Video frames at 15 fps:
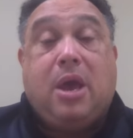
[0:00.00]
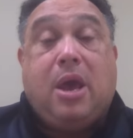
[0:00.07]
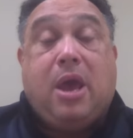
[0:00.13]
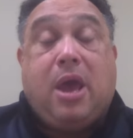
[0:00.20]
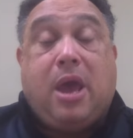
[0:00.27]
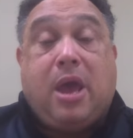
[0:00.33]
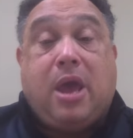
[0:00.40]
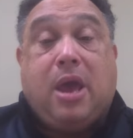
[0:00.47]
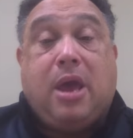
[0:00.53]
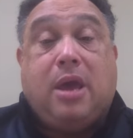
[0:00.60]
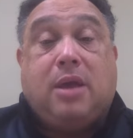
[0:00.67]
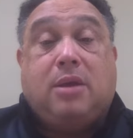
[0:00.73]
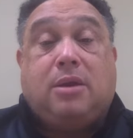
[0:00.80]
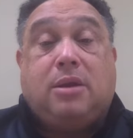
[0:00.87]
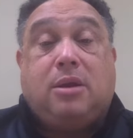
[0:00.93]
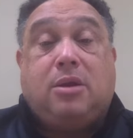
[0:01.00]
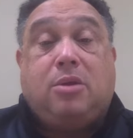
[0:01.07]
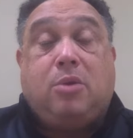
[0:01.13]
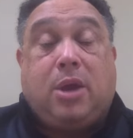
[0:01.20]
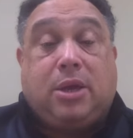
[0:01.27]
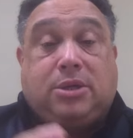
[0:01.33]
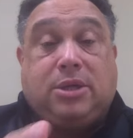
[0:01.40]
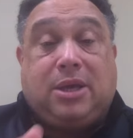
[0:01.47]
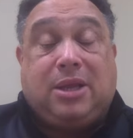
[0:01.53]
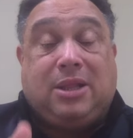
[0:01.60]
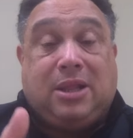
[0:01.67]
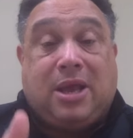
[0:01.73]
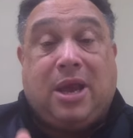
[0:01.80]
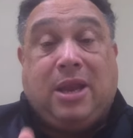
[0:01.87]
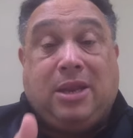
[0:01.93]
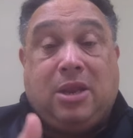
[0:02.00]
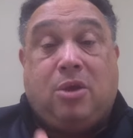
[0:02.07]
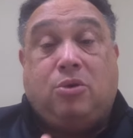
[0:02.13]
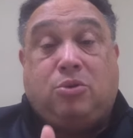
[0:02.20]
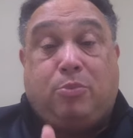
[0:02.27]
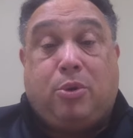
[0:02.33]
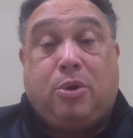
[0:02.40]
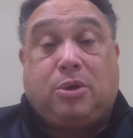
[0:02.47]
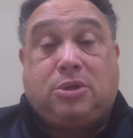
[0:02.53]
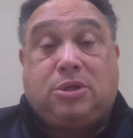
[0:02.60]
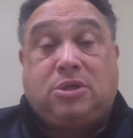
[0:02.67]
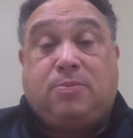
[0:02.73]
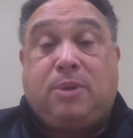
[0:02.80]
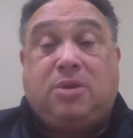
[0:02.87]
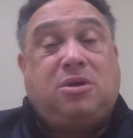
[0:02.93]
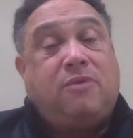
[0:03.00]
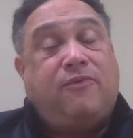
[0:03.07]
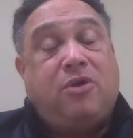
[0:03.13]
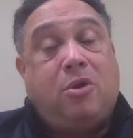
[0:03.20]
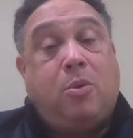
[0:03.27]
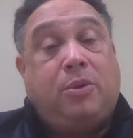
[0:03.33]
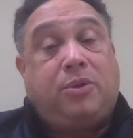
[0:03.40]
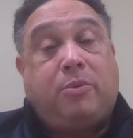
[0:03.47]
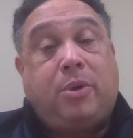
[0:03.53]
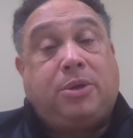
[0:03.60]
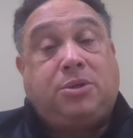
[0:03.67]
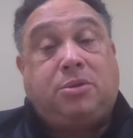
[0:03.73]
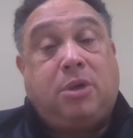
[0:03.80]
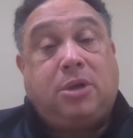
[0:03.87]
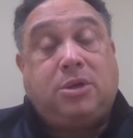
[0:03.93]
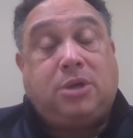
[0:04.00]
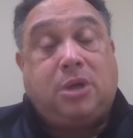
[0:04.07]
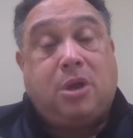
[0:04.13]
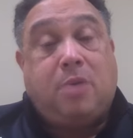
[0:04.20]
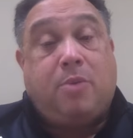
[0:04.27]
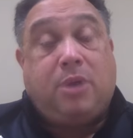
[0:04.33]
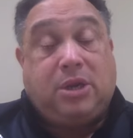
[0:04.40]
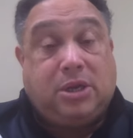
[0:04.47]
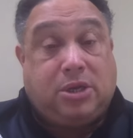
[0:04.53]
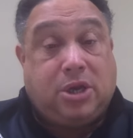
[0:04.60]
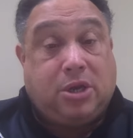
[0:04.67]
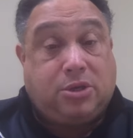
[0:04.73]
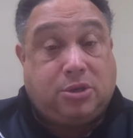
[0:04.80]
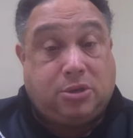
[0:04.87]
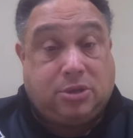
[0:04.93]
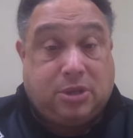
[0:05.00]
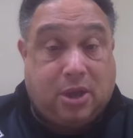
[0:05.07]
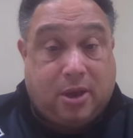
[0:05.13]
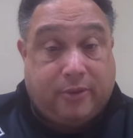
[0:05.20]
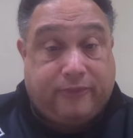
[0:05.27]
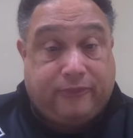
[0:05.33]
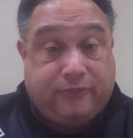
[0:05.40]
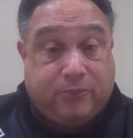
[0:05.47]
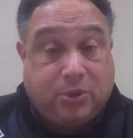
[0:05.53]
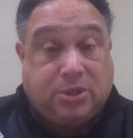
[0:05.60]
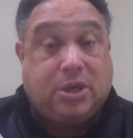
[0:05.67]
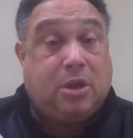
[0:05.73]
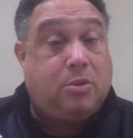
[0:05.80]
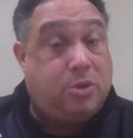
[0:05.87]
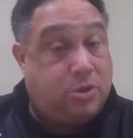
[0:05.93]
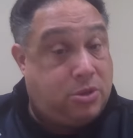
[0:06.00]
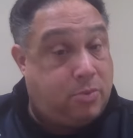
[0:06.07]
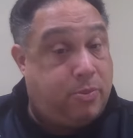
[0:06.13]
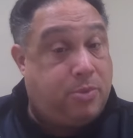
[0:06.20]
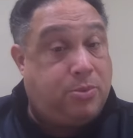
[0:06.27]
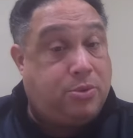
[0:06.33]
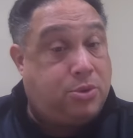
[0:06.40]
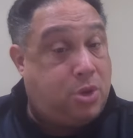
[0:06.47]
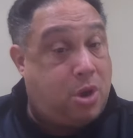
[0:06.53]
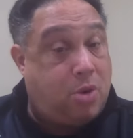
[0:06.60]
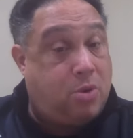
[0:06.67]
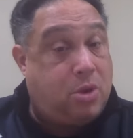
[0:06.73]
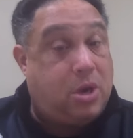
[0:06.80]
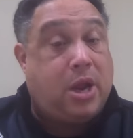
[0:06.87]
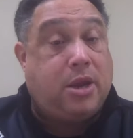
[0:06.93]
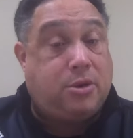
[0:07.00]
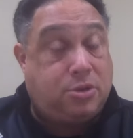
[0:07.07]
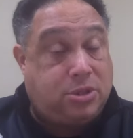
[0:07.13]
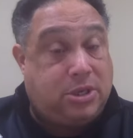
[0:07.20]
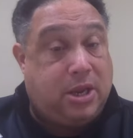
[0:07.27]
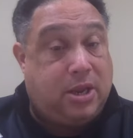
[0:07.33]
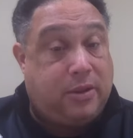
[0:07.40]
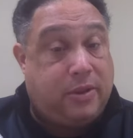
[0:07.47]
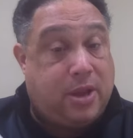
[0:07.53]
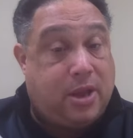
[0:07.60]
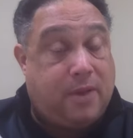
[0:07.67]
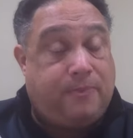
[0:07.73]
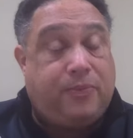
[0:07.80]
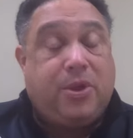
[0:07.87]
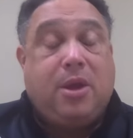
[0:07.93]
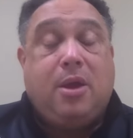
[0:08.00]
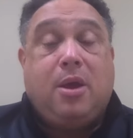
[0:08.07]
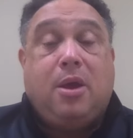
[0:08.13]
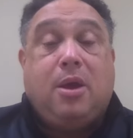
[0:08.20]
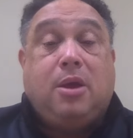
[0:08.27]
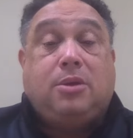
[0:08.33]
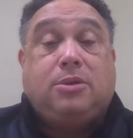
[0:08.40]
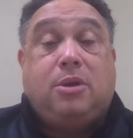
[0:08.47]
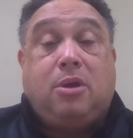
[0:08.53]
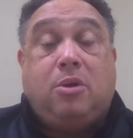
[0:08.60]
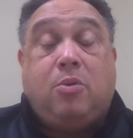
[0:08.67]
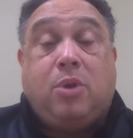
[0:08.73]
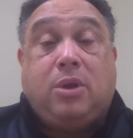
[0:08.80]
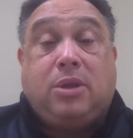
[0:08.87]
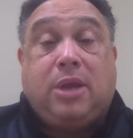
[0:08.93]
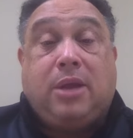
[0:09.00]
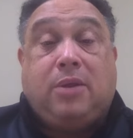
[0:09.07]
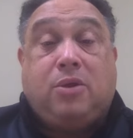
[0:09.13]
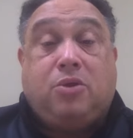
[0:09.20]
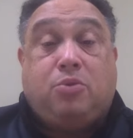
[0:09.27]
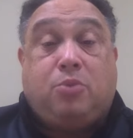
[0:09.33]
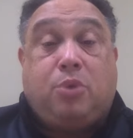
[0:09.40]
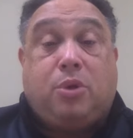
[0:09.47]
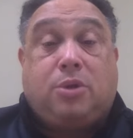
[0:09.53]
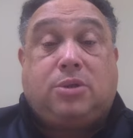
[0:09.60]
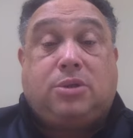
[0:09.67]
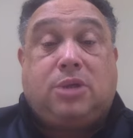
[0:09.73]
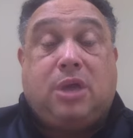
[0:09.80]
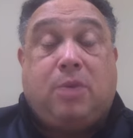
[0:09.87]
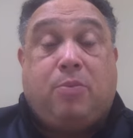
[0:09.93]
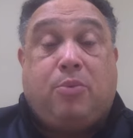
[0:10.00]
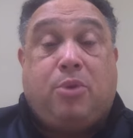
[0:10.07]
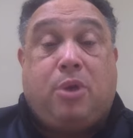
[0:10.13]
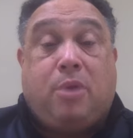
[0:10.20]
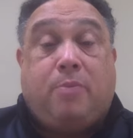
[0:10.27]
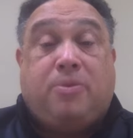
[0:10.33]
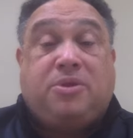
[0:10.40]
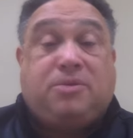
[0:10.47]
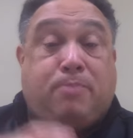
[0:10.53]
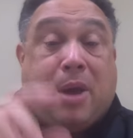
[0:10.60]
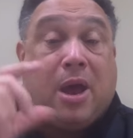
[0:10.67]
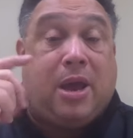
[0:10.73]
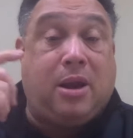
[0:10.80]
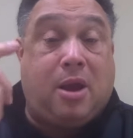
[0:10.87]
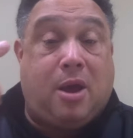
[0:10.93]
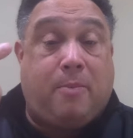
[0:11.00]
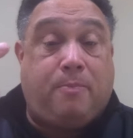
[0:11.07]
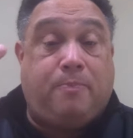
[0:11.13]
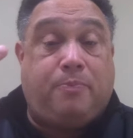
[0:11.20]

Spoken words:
And you actually can line those books, especially if you don't want the restoration company to touch your stuff, which some people don't, and I understand that. So you want to take those books and put them spine up